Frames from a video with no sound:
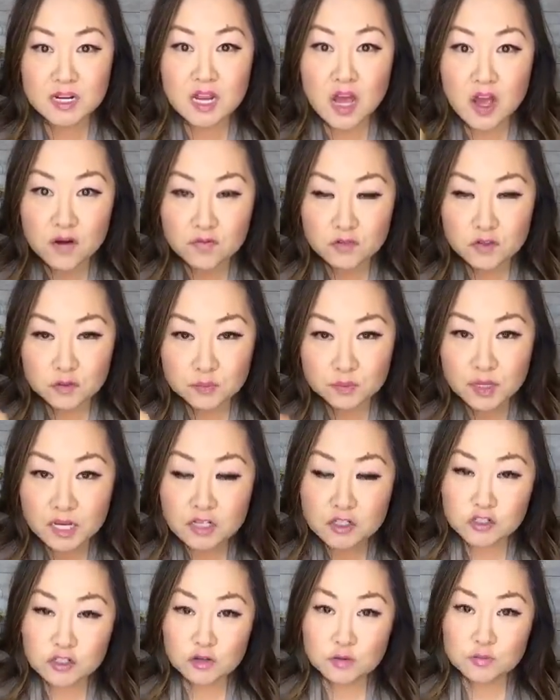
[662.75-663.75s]
of your
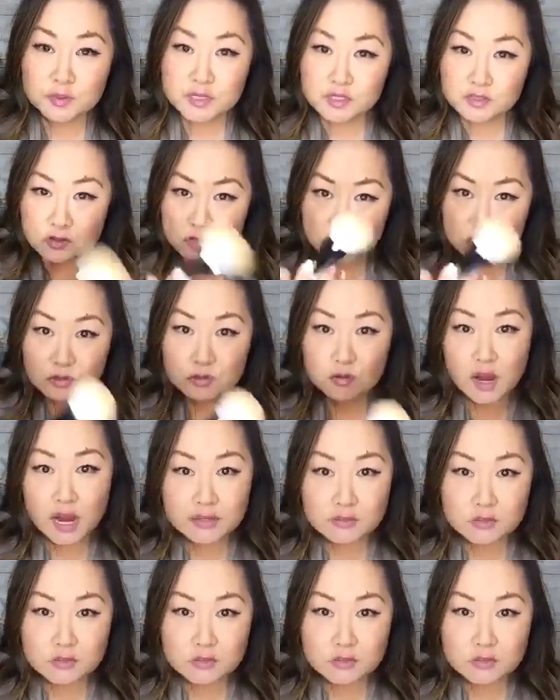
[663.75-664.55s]
blush. You don't place it too high,